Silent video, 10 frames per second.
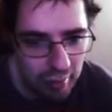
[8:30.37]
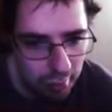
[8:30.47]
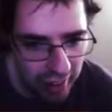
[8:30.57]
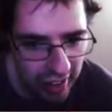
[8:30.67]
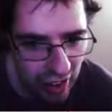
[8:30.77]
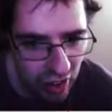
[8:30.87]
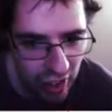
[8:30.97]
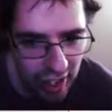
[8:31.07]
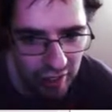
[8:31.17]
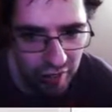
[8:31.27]
But here you
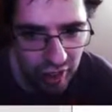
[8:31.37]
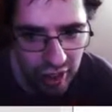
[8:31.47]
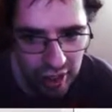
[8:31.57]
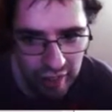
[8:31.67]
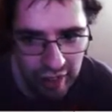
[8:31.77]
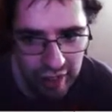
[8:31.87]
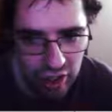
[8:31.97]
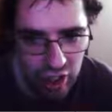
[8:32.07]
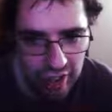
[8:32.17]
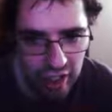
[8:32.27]
have this
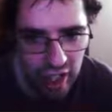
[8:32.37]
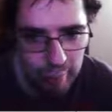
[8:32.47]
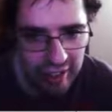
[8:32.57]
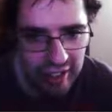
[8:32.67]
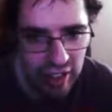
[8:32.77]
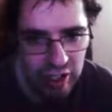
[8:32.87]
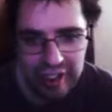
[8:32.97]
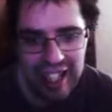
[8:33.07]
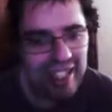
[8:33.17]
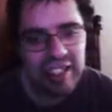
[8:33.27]
on top and this on the
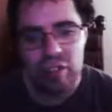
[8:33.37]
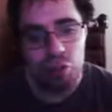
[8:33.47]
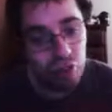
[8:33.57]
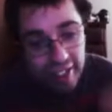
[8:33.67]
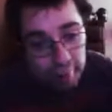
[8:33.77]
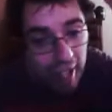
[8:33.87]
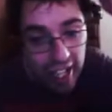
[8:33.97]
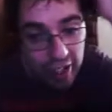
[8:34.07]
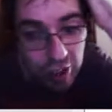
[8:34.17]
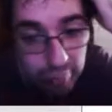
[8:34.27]
side. Doesn't really
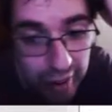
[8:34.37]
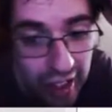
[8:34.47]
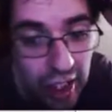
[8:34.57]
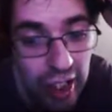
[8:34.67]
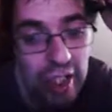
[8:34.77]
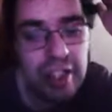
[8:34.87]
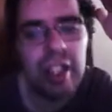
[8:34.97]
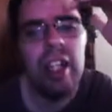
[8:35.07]
matter because